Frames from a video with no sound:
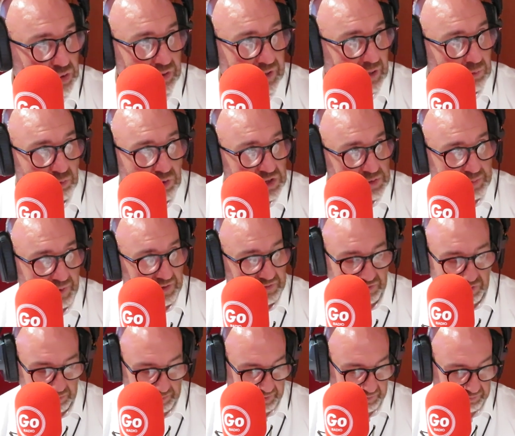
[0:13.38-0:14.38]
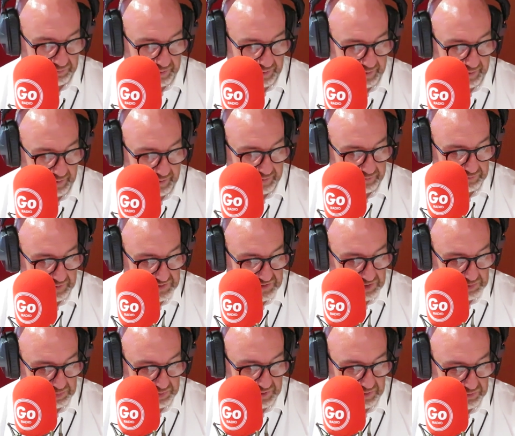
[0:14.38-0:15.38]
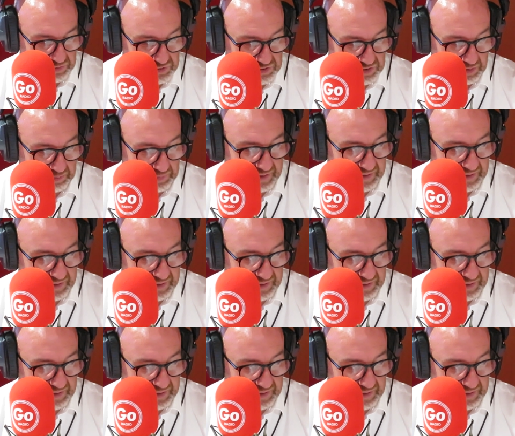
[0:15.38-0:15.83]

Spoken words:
Colak was, by a former Rangers player doing some